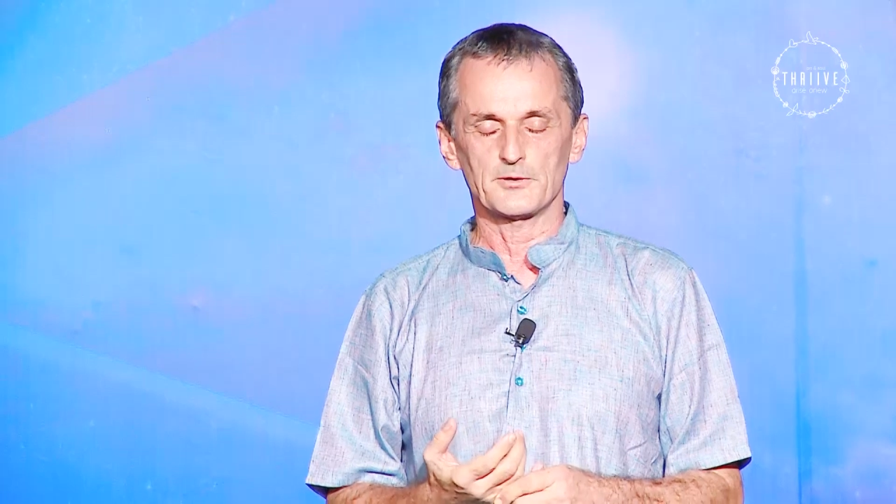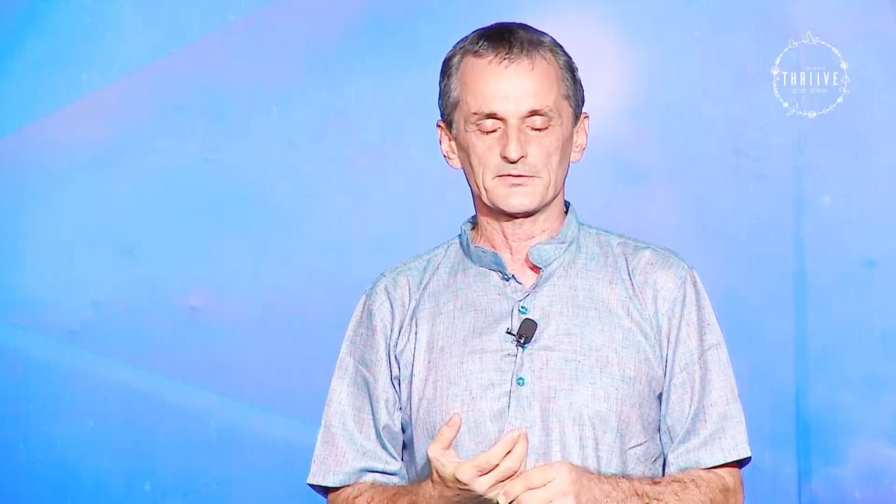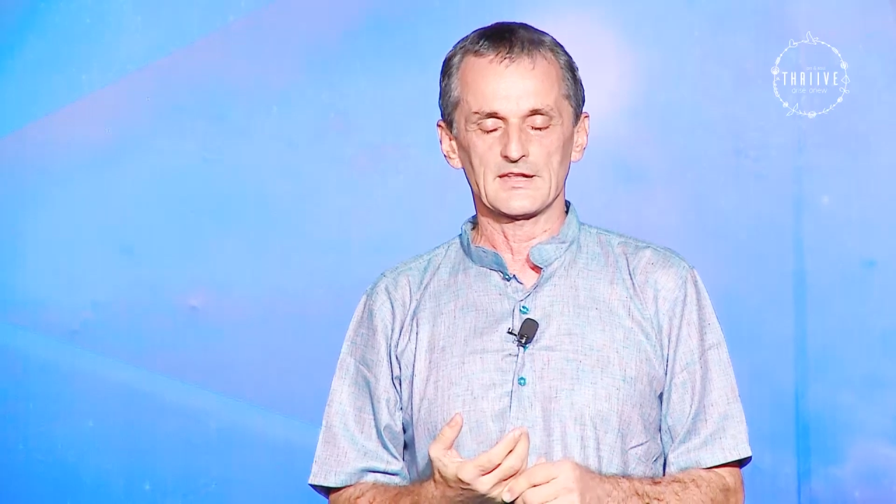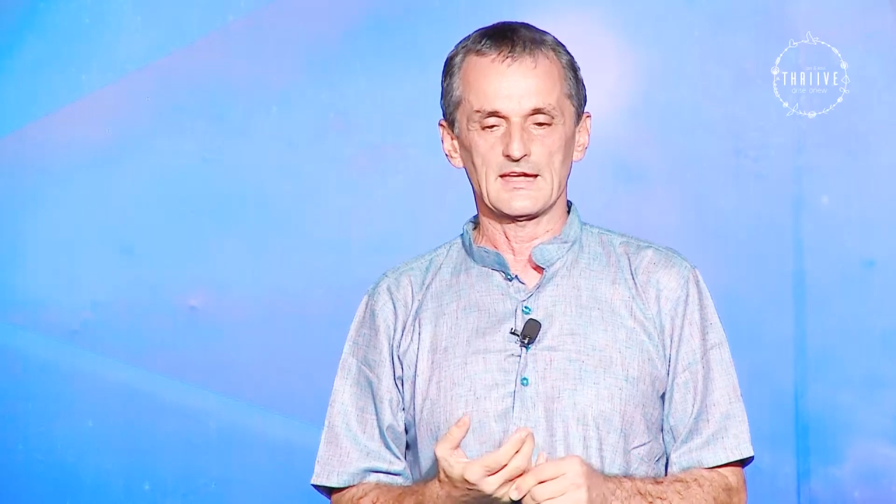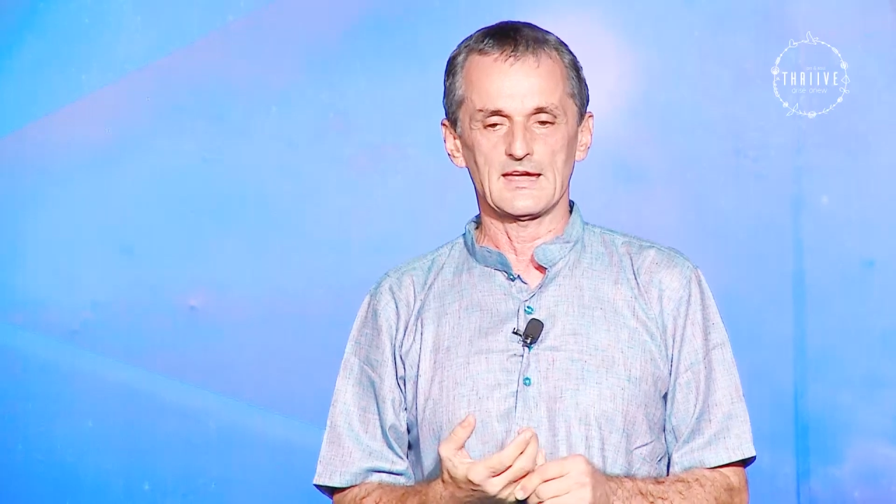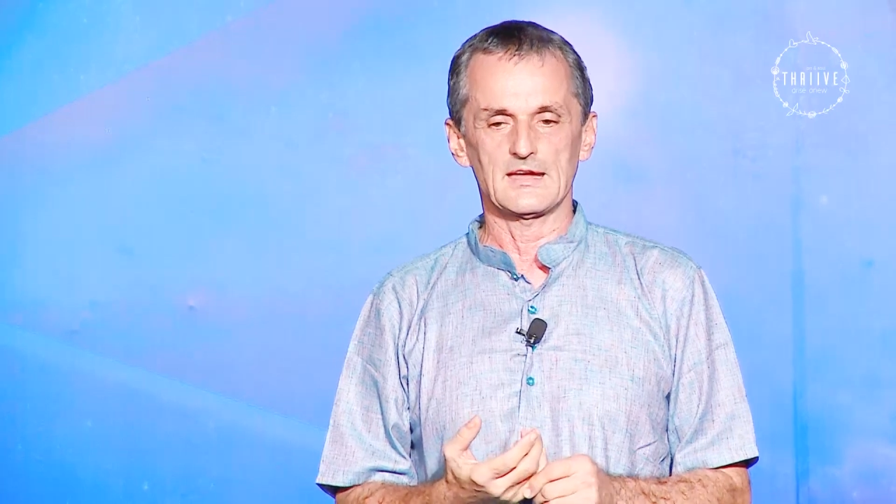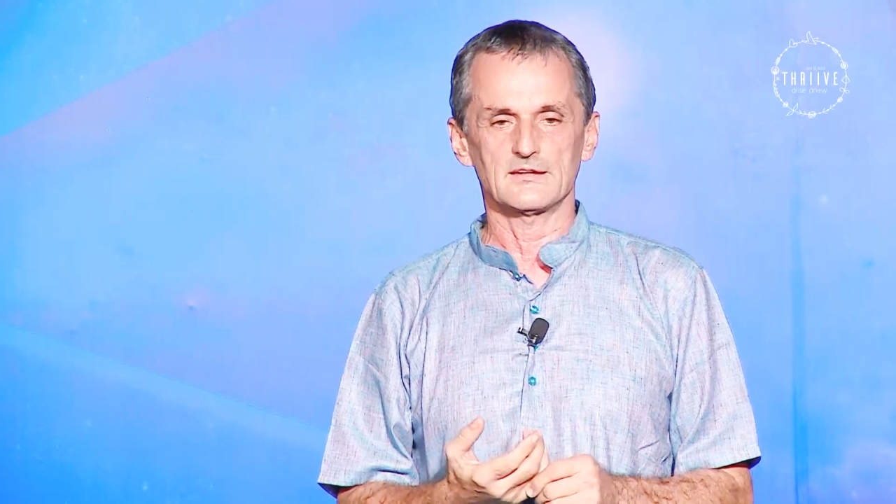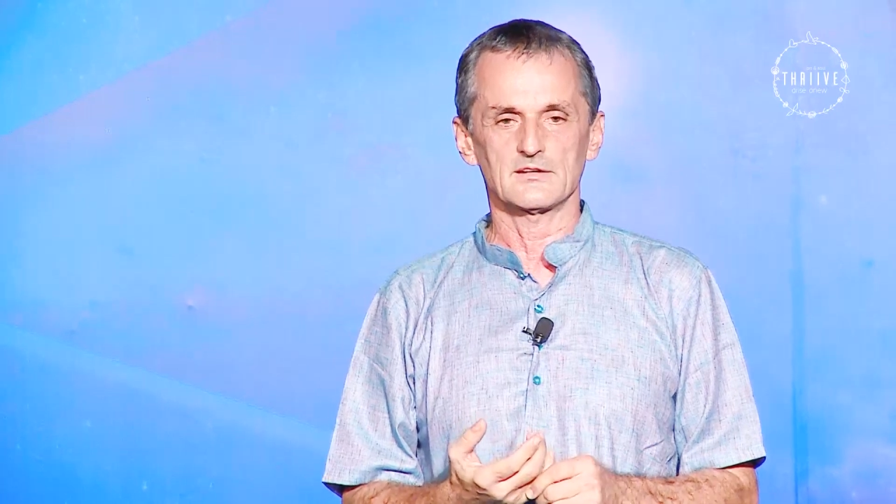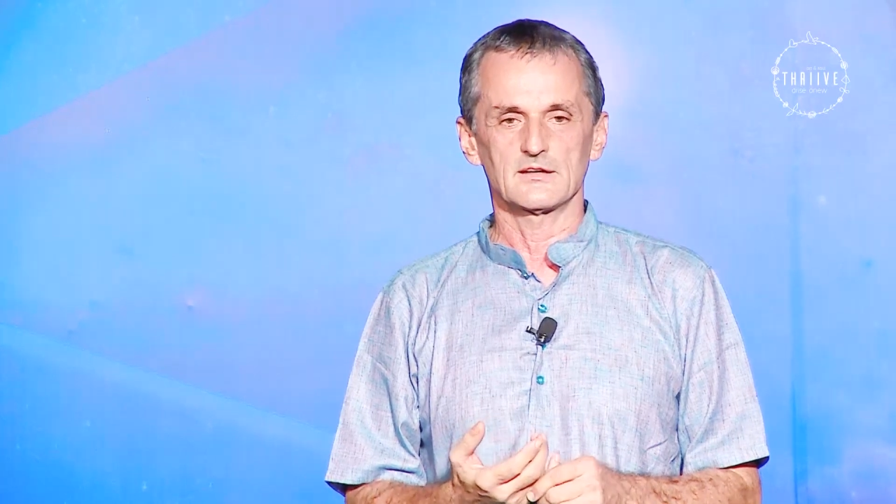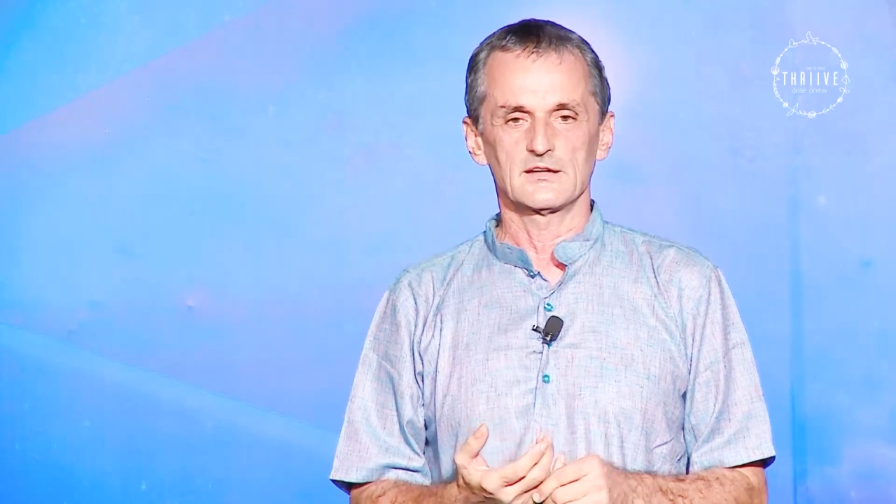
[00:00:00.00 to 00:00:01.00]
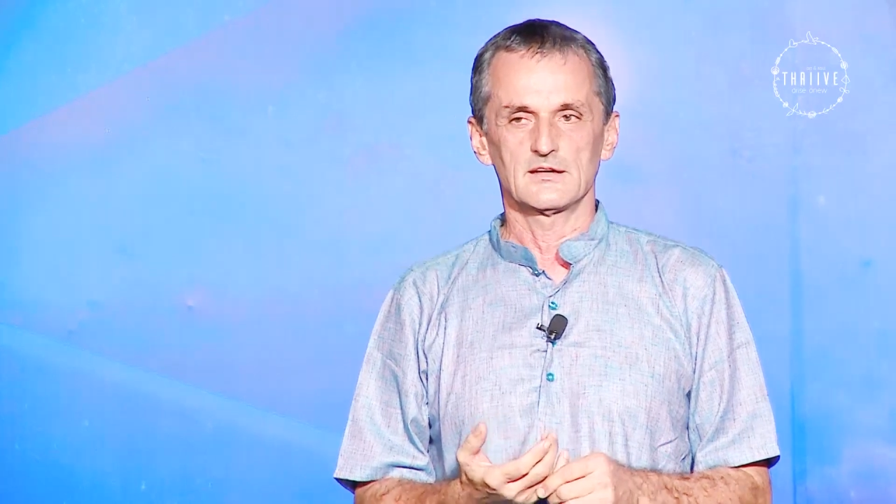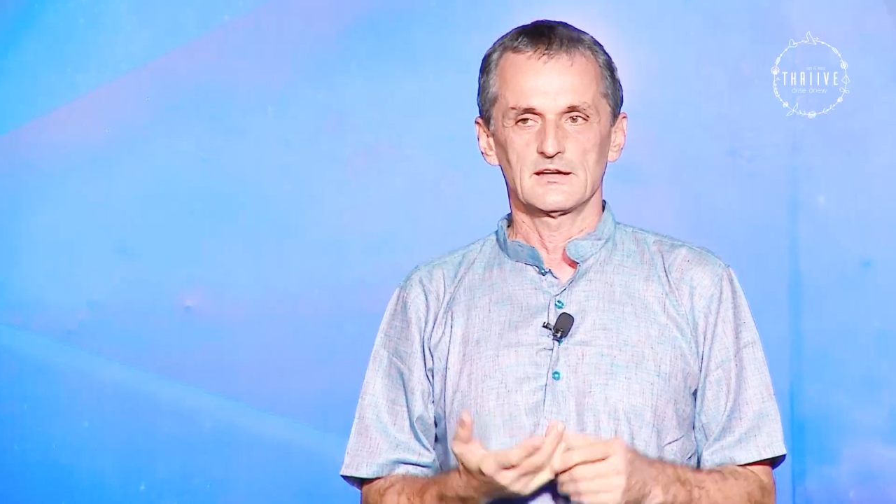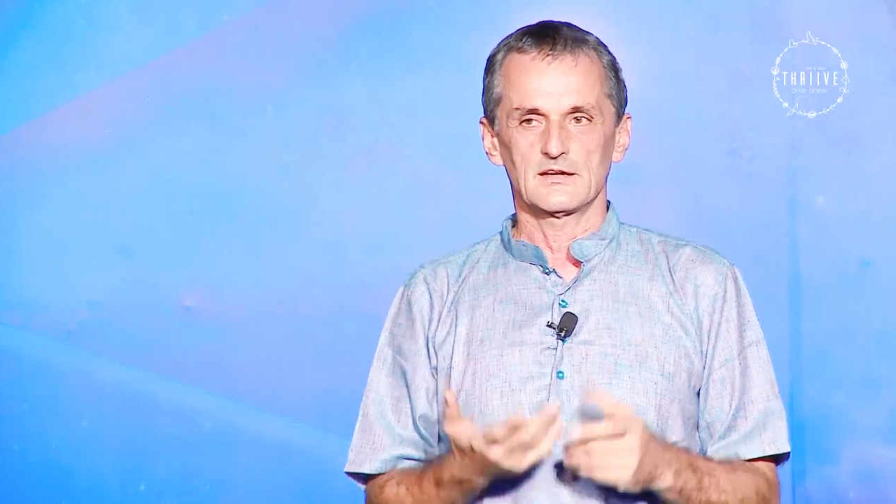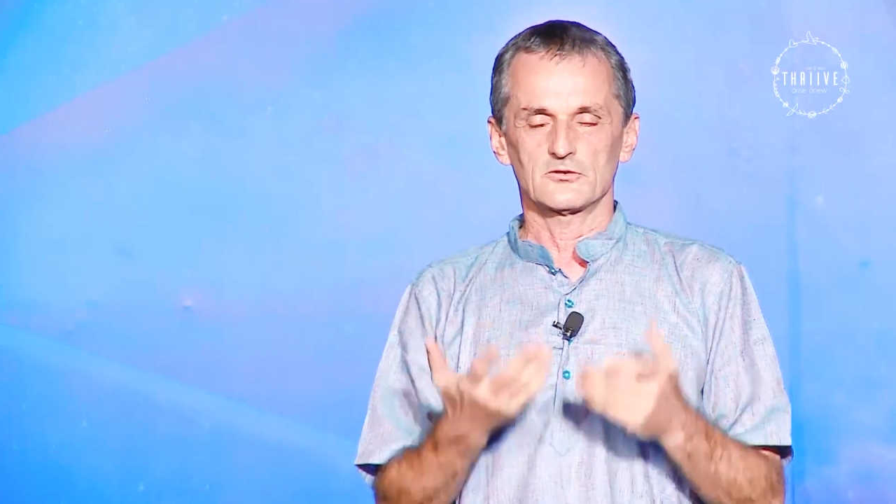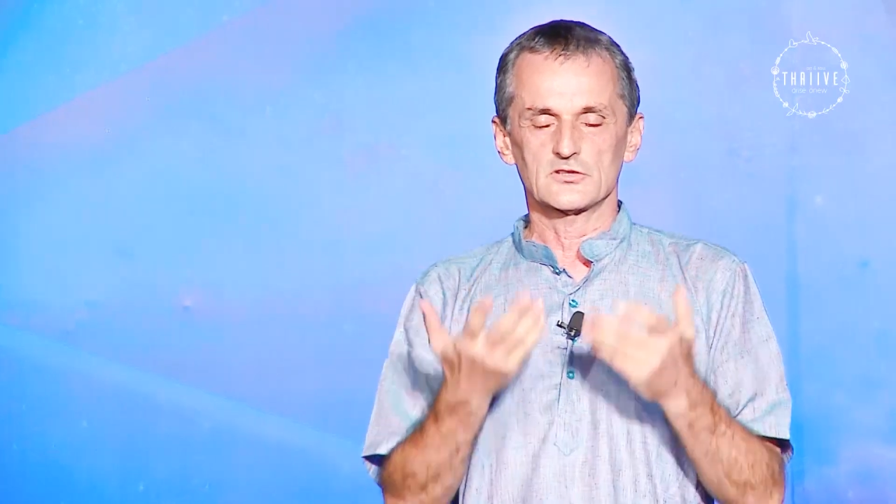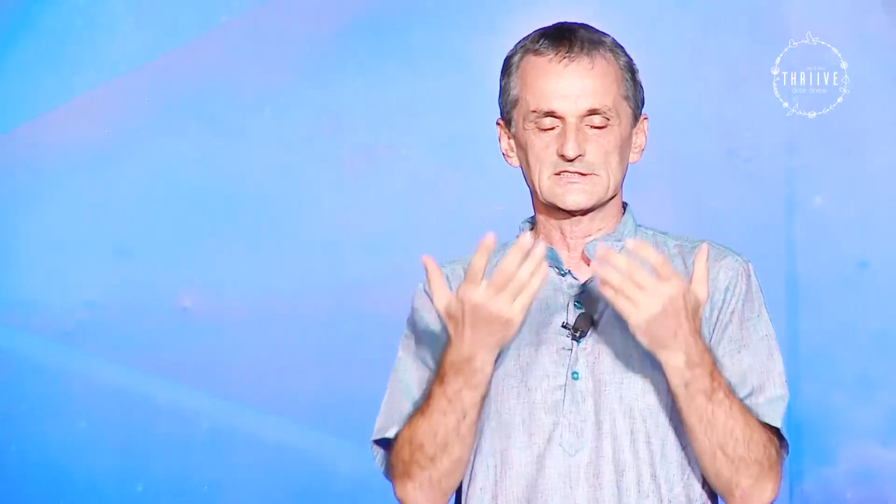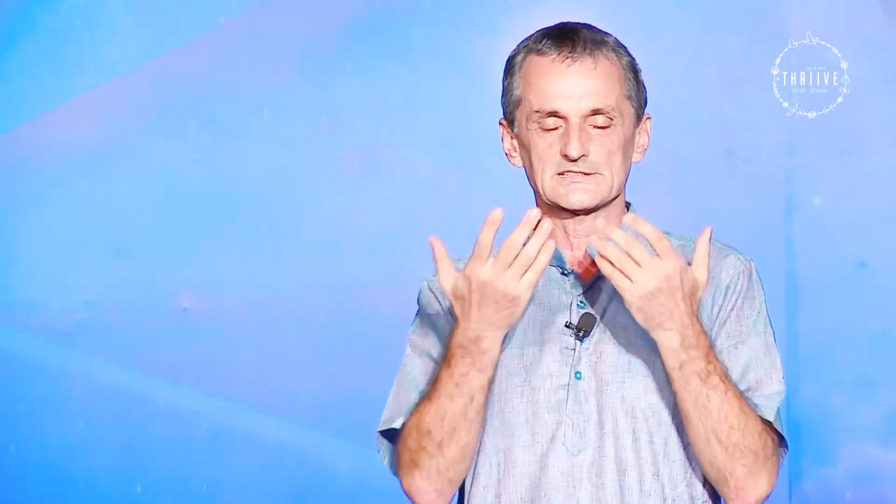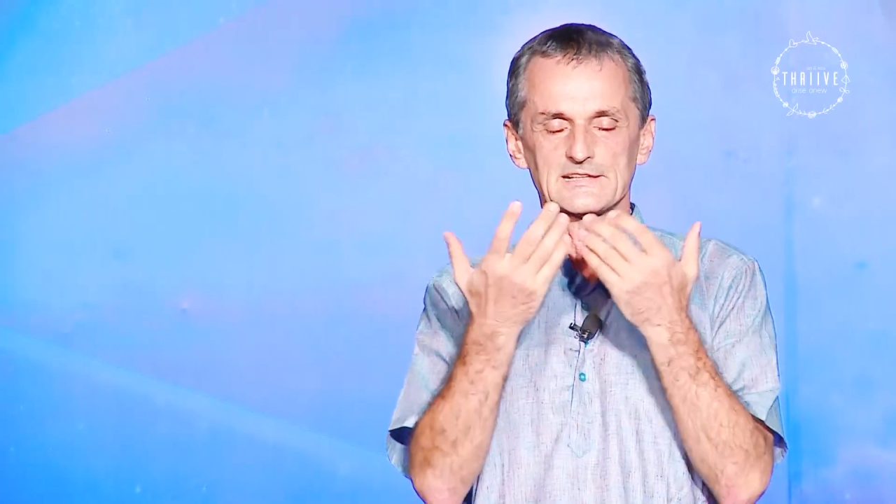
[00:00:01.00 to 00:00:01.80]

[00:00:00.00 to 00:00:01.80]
of the head, and just